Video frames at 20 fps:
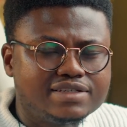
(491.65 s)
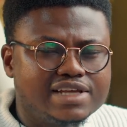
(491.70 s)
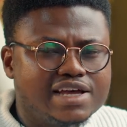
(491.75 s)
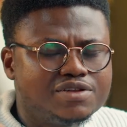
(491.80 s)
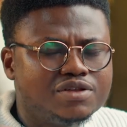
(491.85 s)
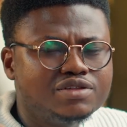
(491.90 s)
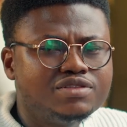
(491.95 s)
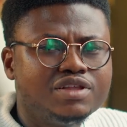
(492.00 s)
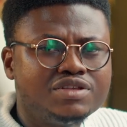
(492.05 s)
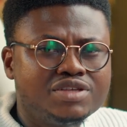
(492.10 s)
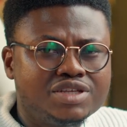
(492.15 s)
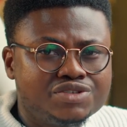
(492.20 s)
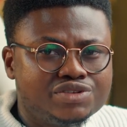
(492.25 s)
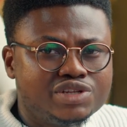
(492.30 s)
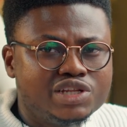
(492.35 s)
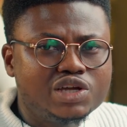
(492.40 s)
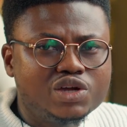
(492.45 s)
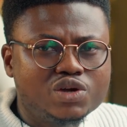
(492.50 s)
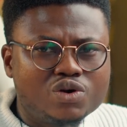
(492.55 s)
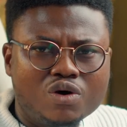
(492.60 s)
They are not
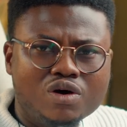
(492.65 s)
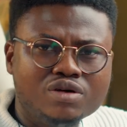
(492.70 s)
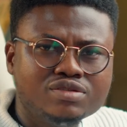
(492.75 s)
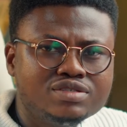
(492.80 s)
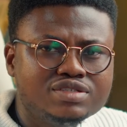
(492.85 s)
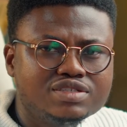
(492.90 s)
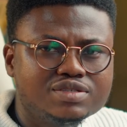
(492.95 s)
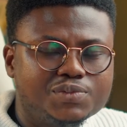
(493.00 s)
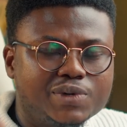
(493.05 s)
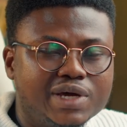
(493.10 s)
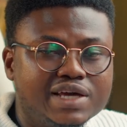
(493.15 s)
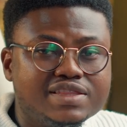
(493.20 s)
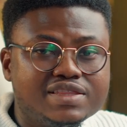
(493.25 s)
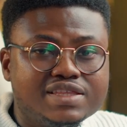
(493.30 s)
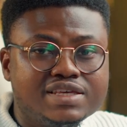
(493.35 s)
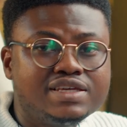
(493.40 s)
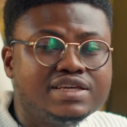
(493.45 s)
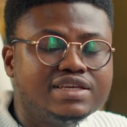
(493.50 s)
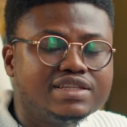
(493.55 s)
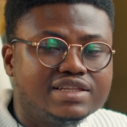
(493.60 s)
necessarily cons, but I
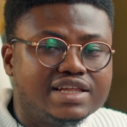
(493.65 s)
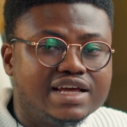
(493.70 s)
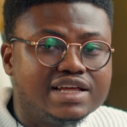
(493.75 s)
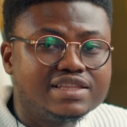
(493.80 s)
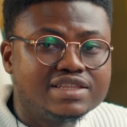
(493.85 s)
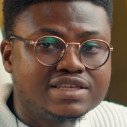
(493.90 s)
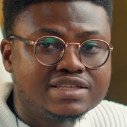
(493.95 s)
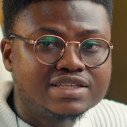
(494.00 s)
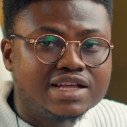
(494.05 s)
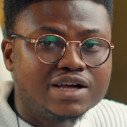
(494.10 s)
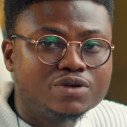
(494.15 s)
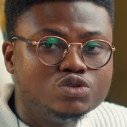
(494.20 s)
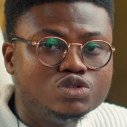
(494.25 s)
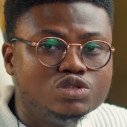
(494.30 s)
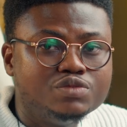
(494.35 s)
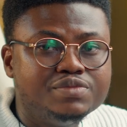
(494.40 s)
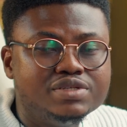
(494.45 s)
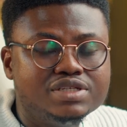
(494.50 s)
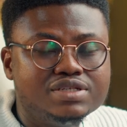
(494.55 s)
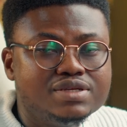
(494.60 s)
think there are things that
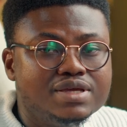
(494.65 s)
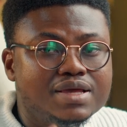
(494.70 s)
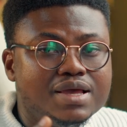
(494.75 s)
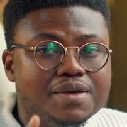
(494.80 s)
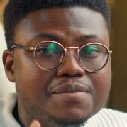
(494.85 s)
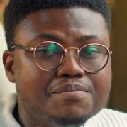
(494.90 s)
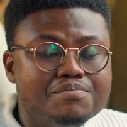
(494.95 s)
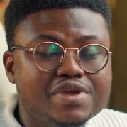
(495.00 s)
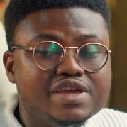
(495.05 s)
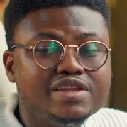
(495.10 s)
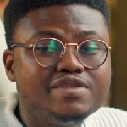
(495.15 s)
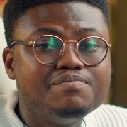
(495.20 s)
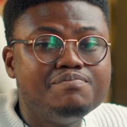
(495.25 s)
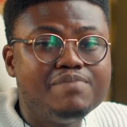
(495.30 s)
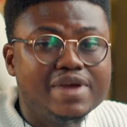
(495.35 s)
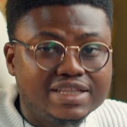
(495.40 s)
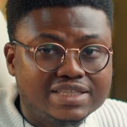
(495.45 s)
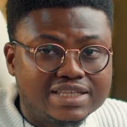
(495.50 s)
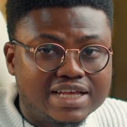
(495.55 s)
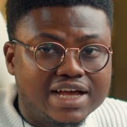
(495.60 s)
could be made
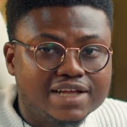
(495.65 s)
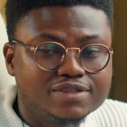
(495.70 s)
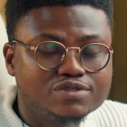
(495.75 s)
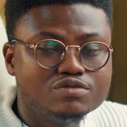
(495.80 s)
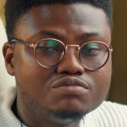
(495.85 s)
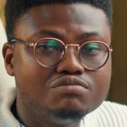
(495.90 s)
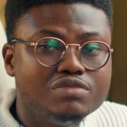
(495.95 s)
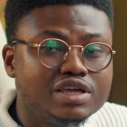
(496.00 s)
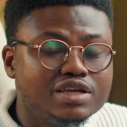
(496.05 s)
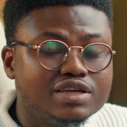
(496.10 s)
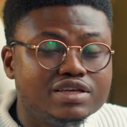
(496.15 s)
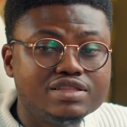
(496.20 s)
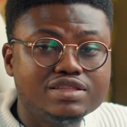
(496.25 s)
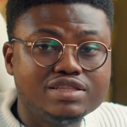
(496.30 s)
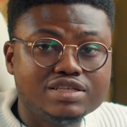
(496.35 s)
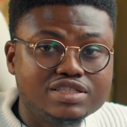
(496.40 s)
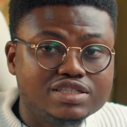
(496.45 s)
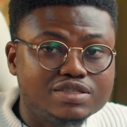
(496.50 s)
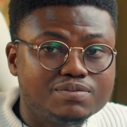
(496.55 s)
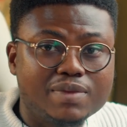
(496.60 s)
better to make
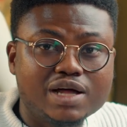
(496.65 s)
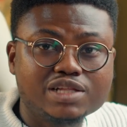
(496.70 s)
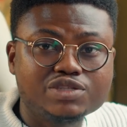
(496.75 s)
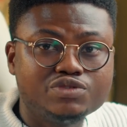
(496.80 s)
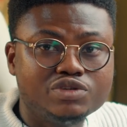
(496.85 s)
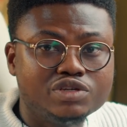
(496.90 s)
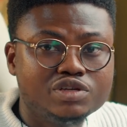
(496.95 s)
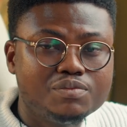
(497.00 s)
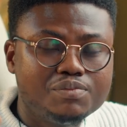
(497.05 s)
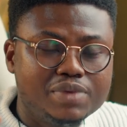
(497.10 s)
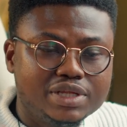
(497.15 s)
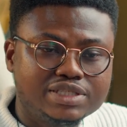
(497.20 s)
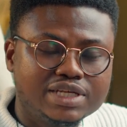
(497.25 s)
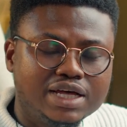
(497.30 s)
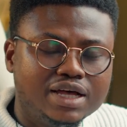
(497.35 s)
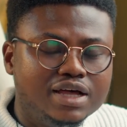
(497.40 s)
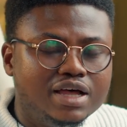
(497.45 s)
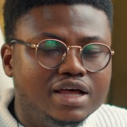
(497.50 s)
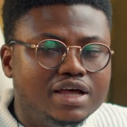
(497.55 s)
this smart ring better.